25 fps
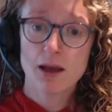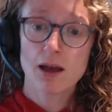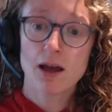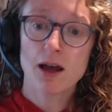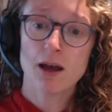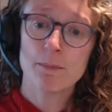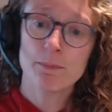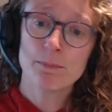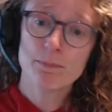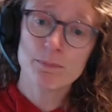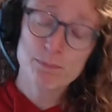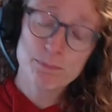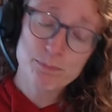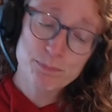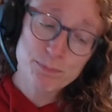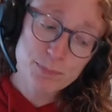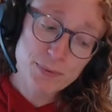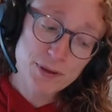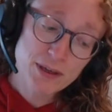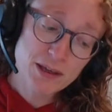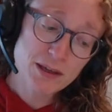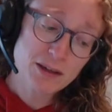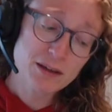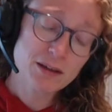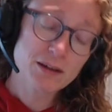Um,
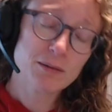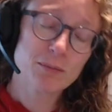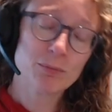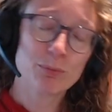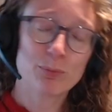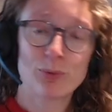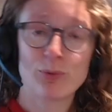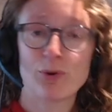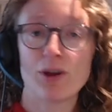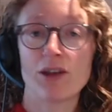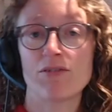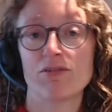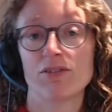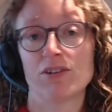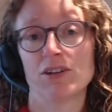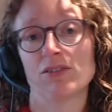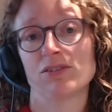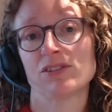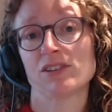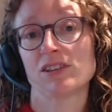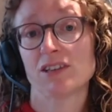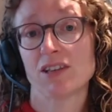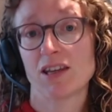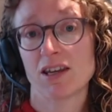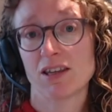being brave enough
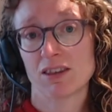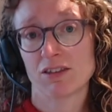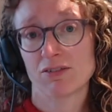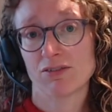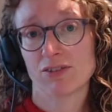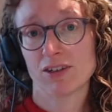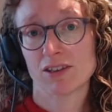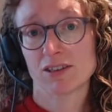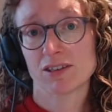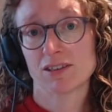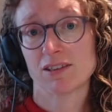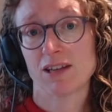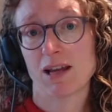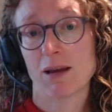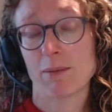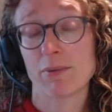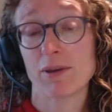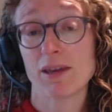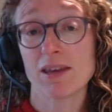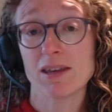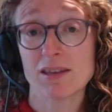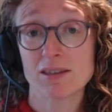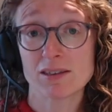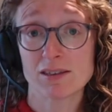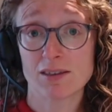to take the first step
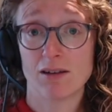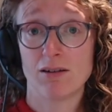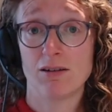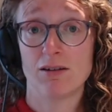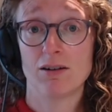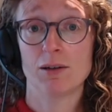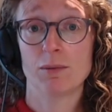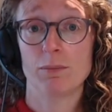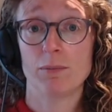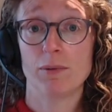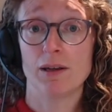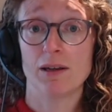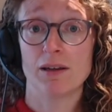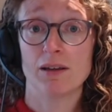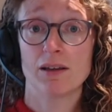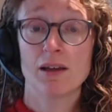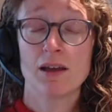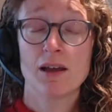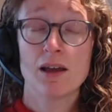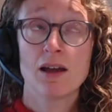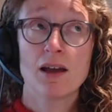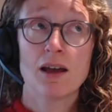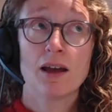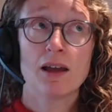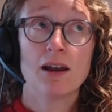is the hard bit.
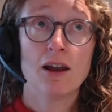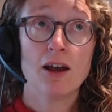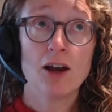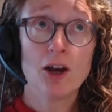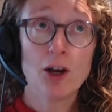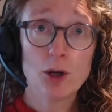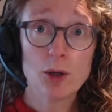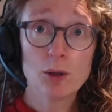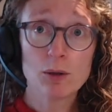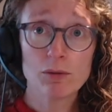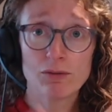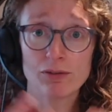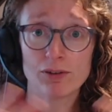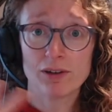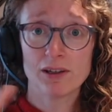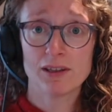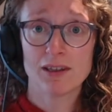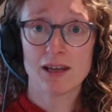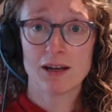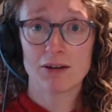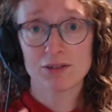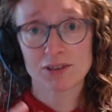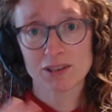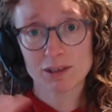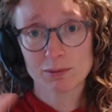And hopefully,
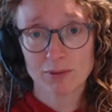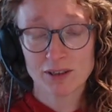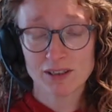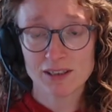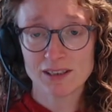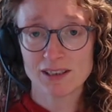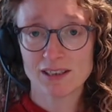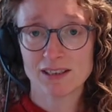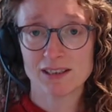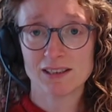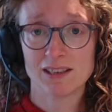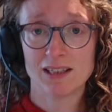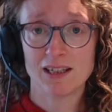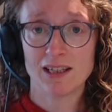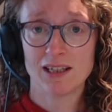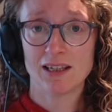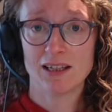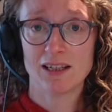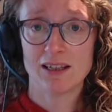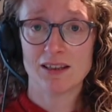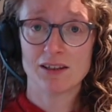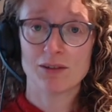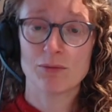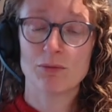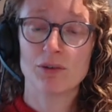there are some ideas in
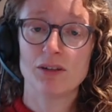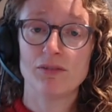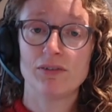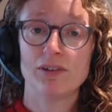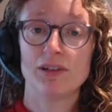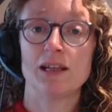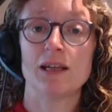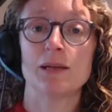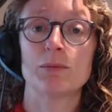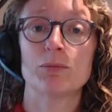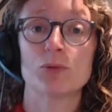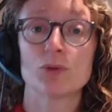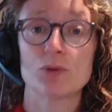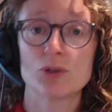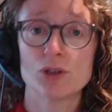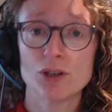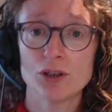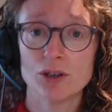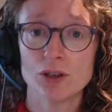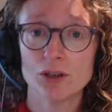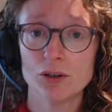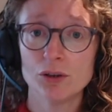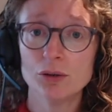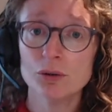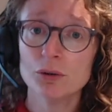here that will have enabled
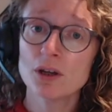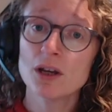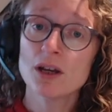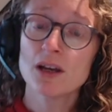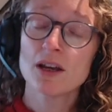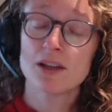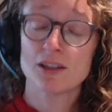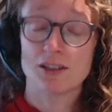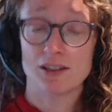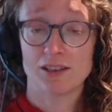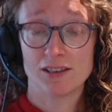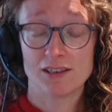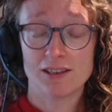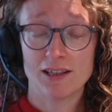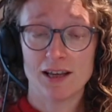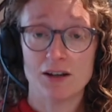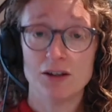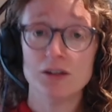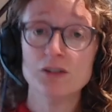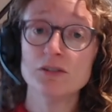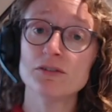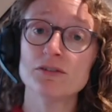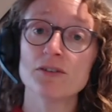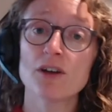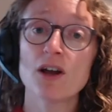you,
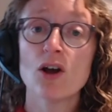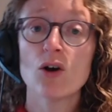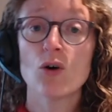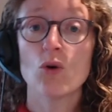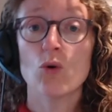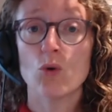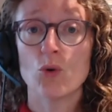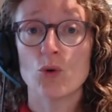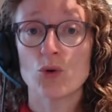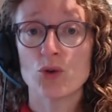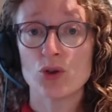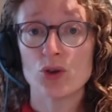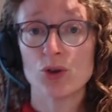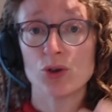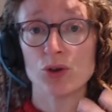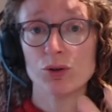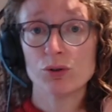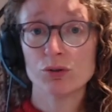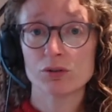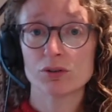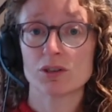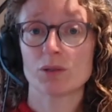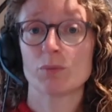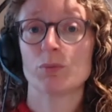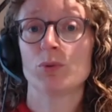yourself, or
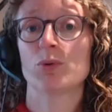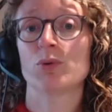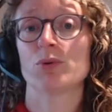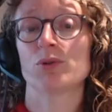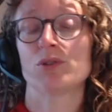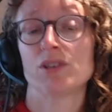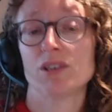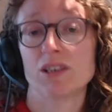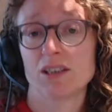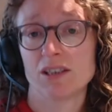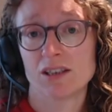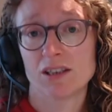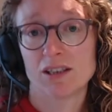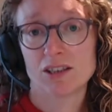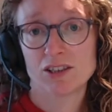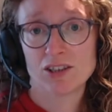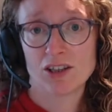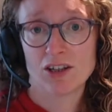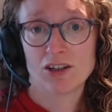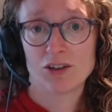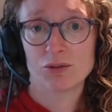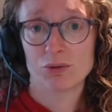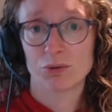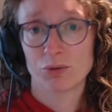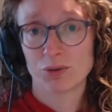you supporting a
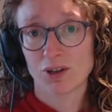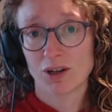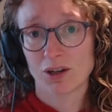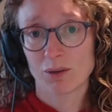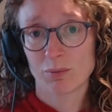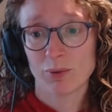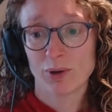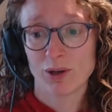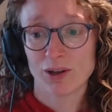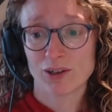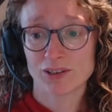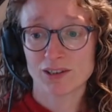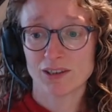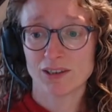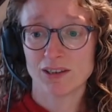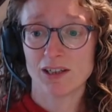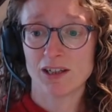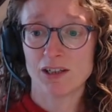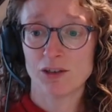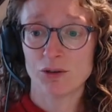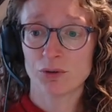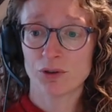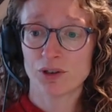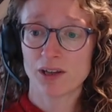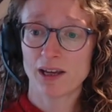child or young person
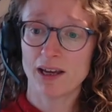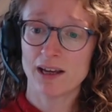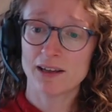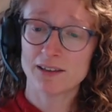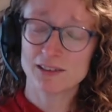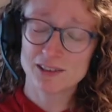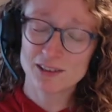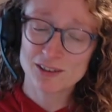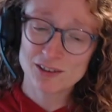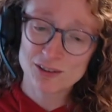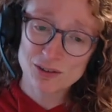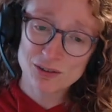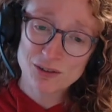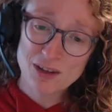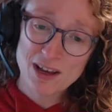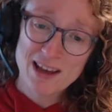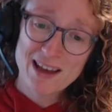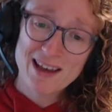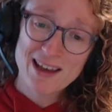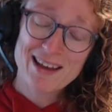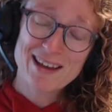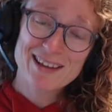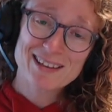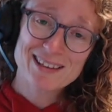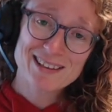in your care to
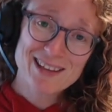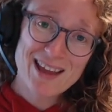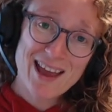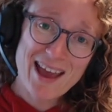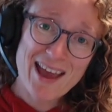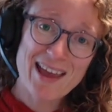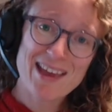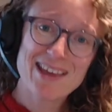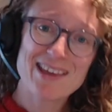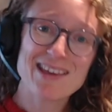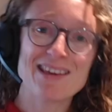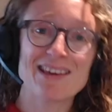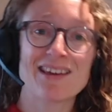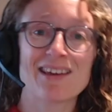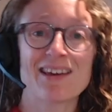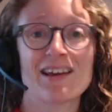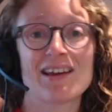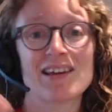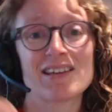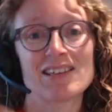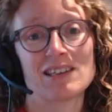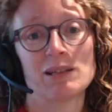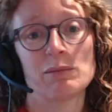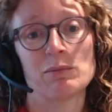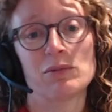take
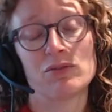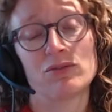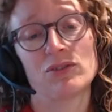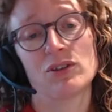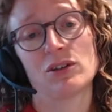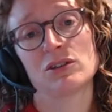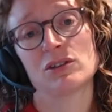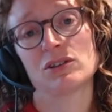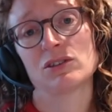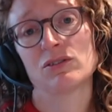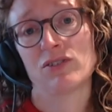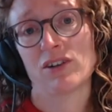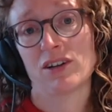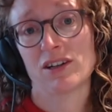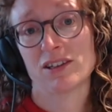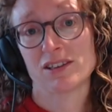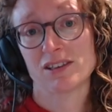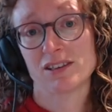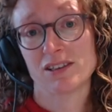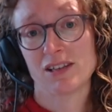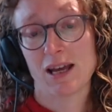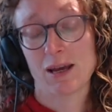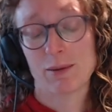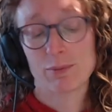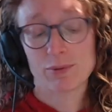some of those first
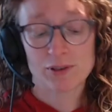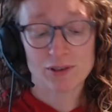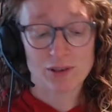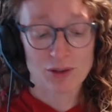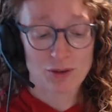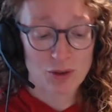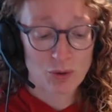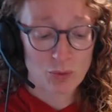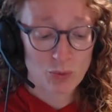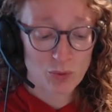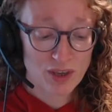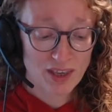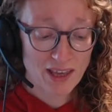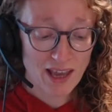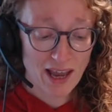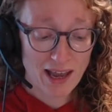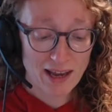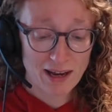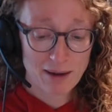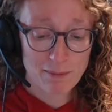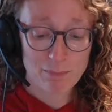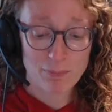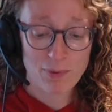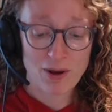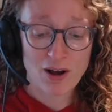steps so that we can
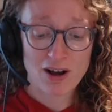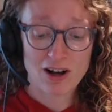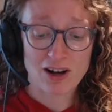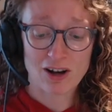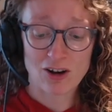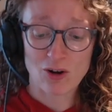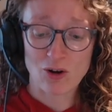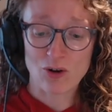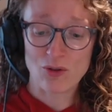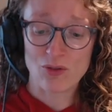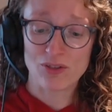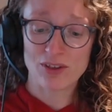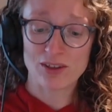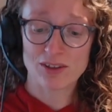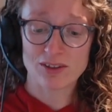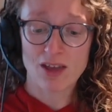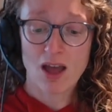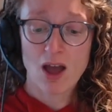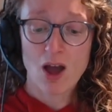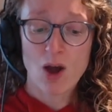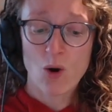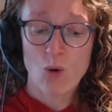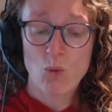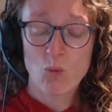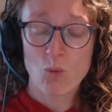embark on this
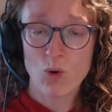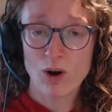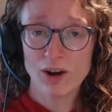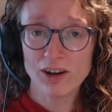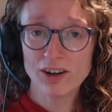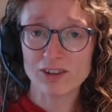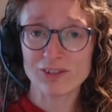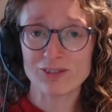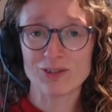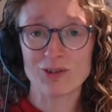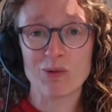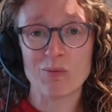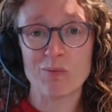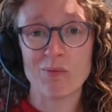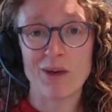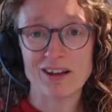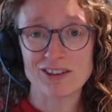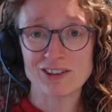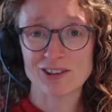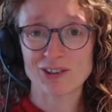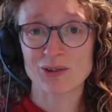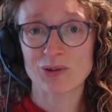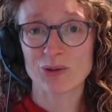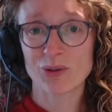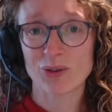wonderful,
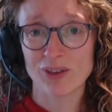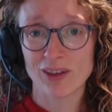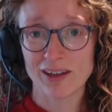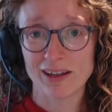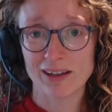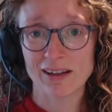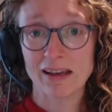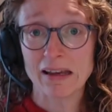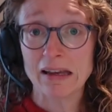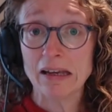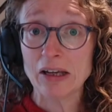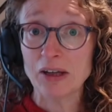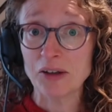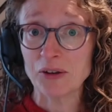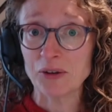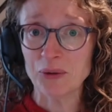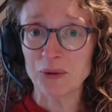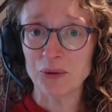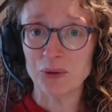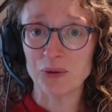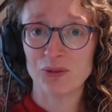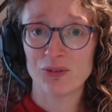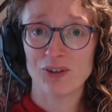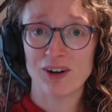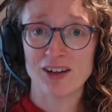magical thing
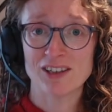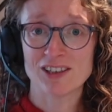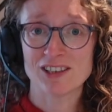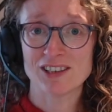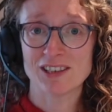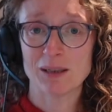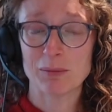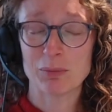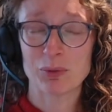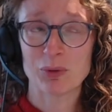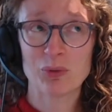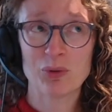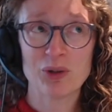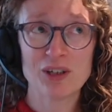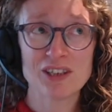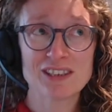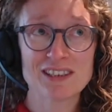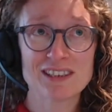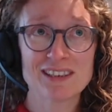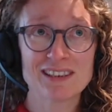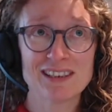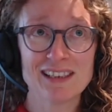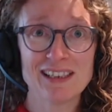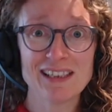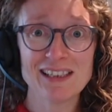called friendship,
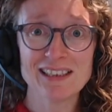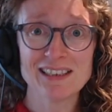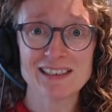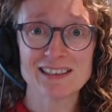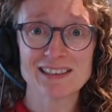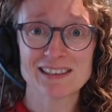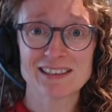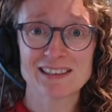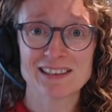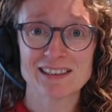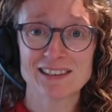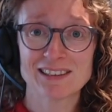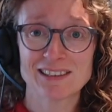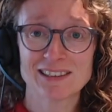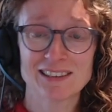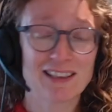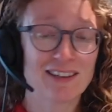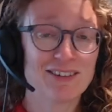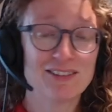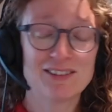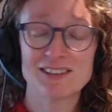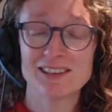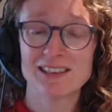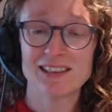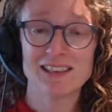which is
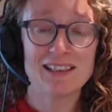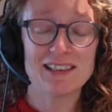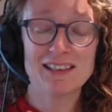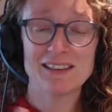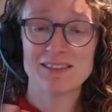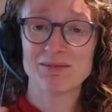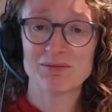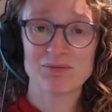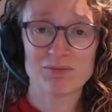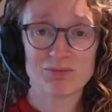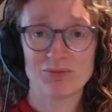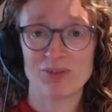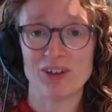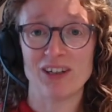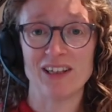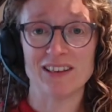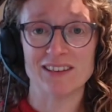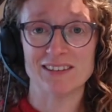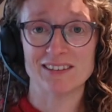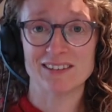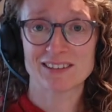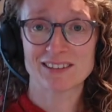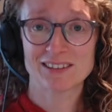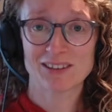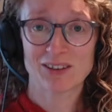totally
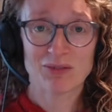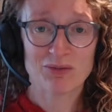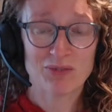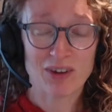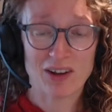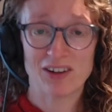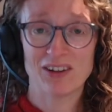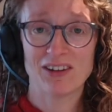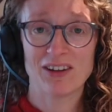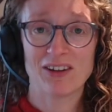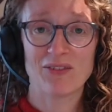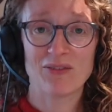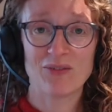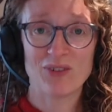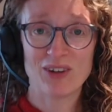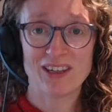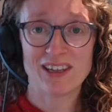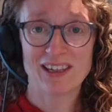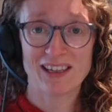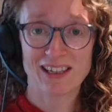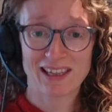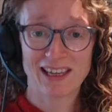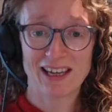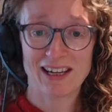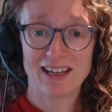brilliant when we
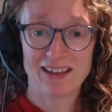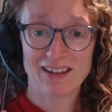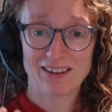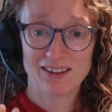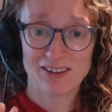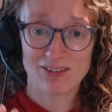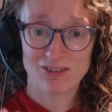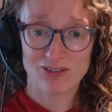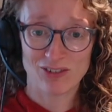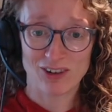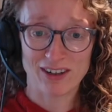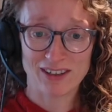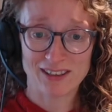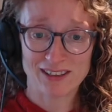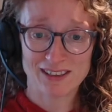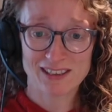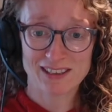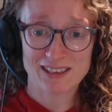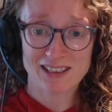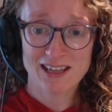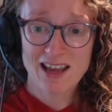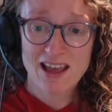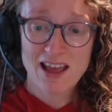can get it right.